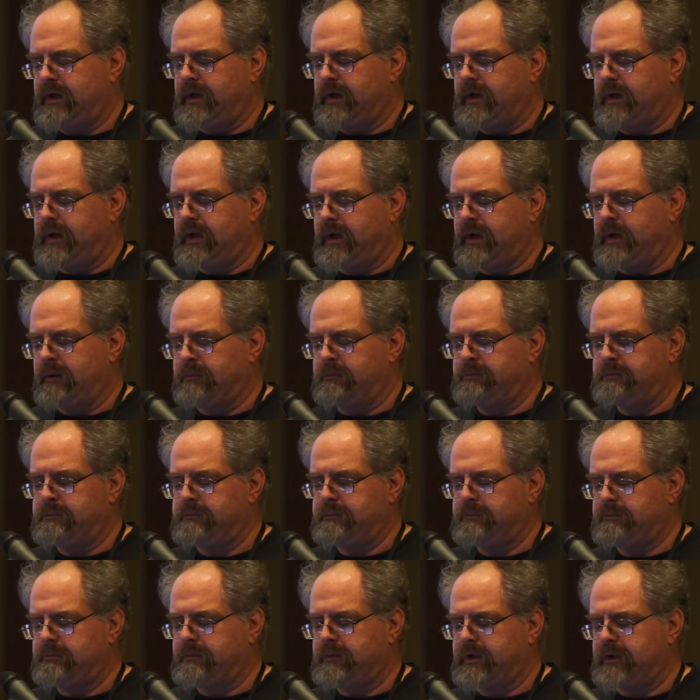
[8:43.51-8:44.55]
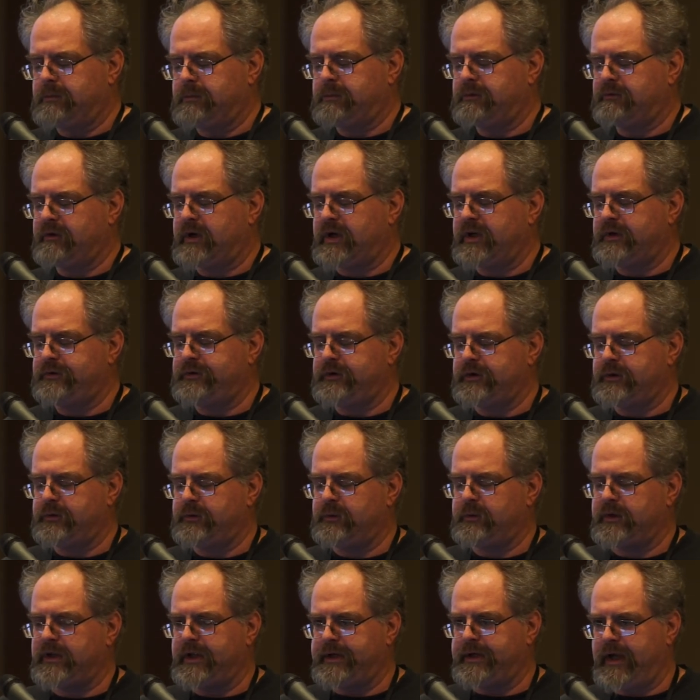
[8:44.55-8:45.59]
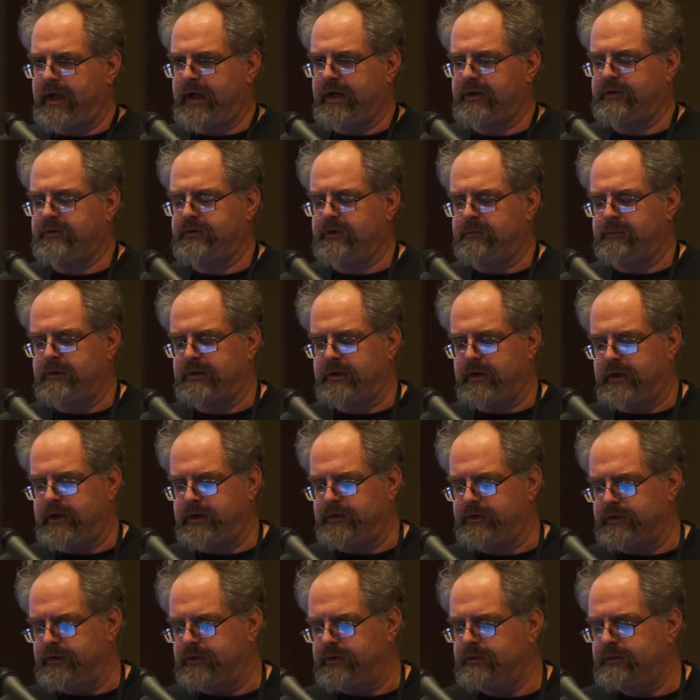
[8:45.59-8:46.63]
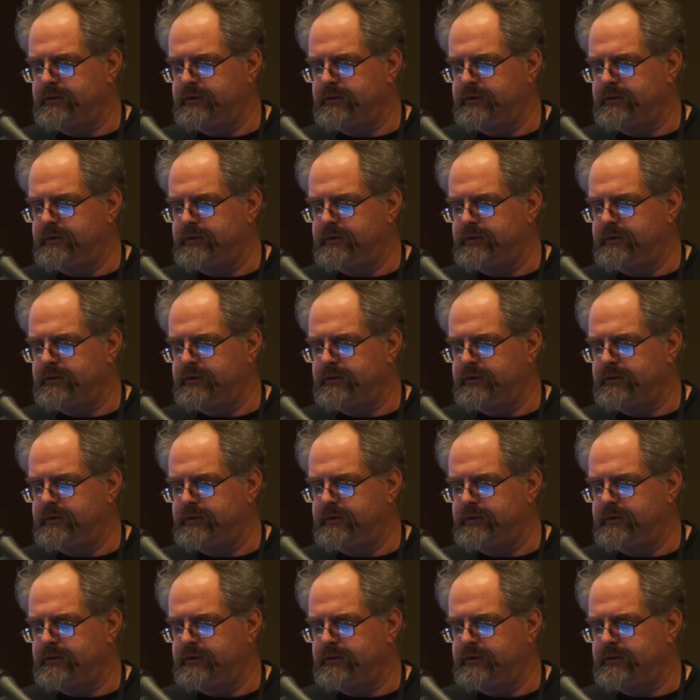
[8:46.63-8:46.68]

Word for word: Um, it provides you with an attack simulation.